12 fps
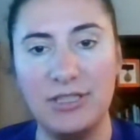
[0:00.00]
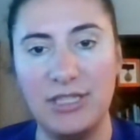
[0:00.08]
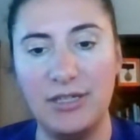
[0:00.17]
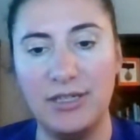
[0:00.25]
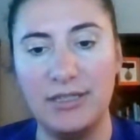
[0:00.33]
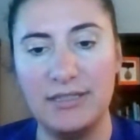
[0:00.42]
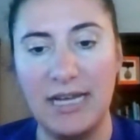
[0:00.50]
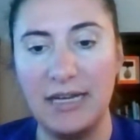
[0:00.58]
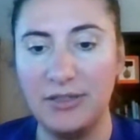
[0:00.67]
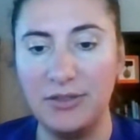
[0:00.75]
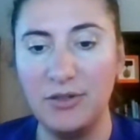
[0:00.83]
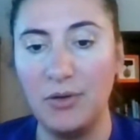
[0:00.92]
to your
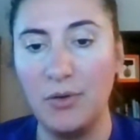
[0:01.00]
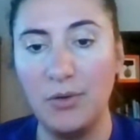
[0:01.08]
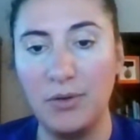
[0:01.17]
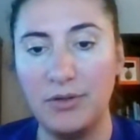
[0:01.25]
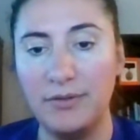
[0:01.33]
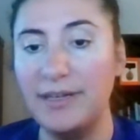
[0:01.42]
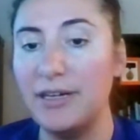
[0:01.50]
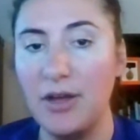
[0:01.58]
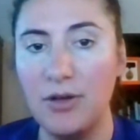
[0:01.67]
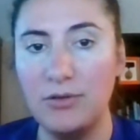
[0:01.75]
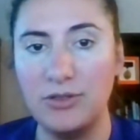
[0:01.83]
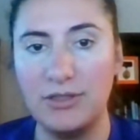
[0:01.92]
technical career
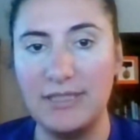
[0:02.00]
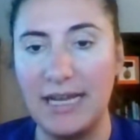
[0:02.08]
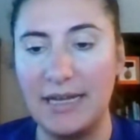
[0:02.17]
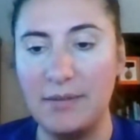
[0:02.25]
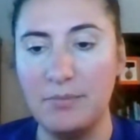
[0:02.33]
coach or tech